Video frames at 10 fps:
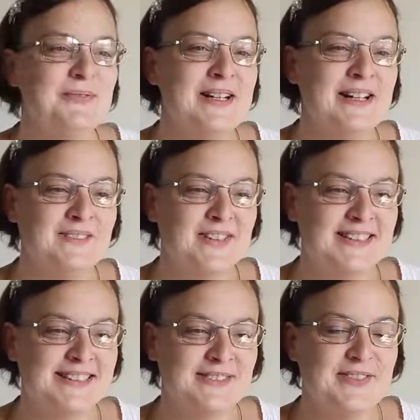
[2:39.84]
When I
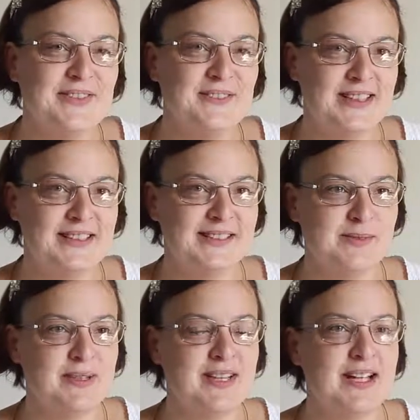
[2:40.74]
first arrived at
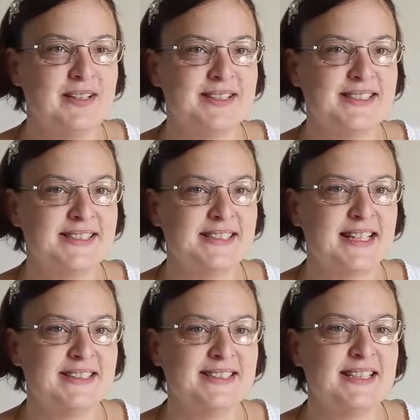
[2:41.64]
Elizabeth House,
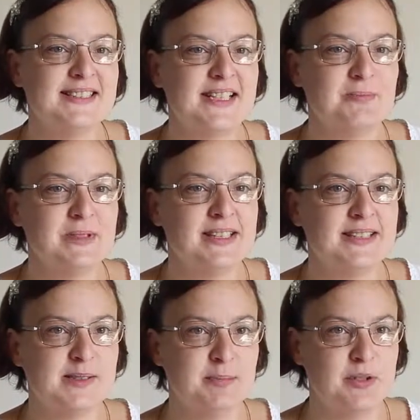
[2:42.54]
I sat down with
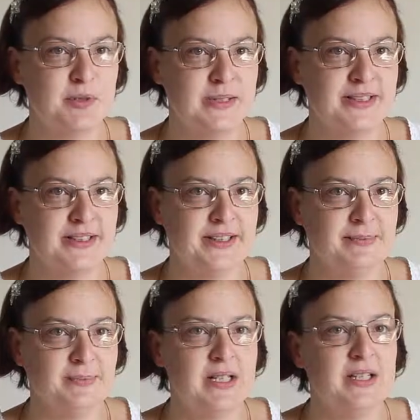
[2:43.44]
a support
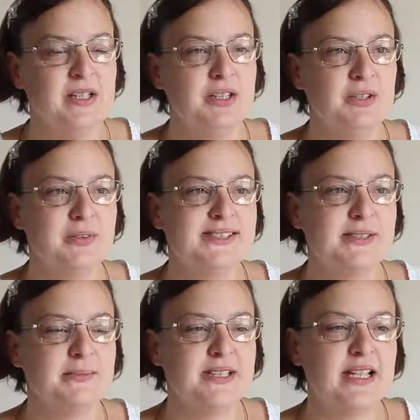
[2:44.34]
worker who was
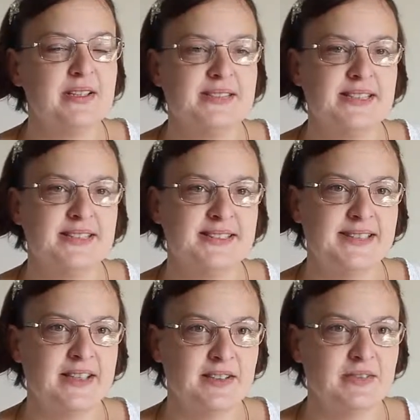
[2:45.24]
somebody that I was going to
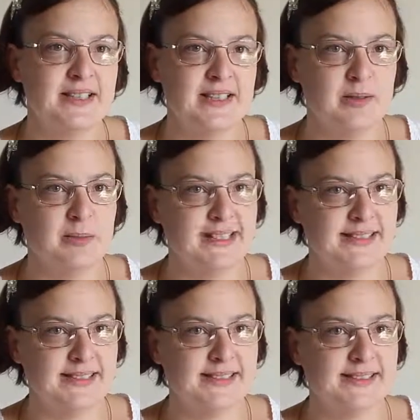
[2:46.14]
see on a regular
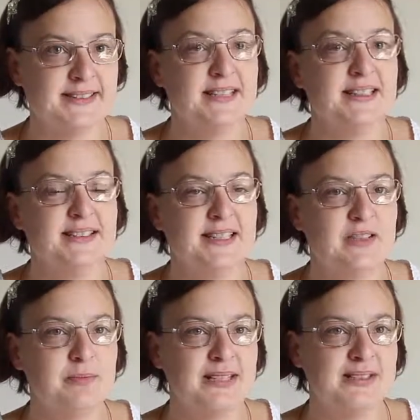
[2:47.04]
basis to
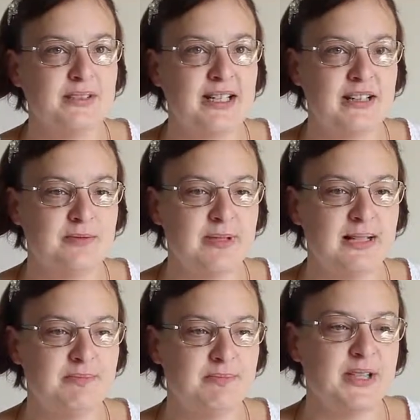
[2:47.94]
help me sort out
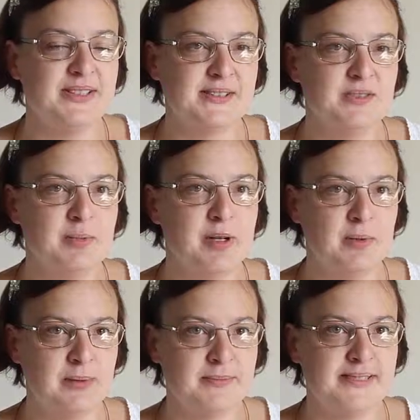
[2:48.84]
my personal
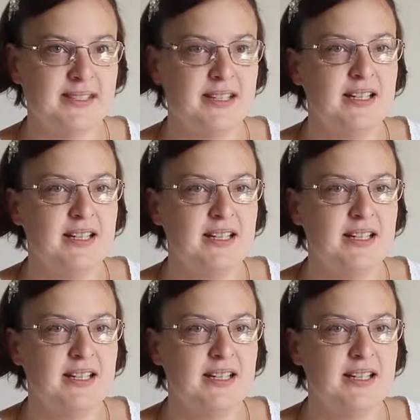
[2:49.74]
problems.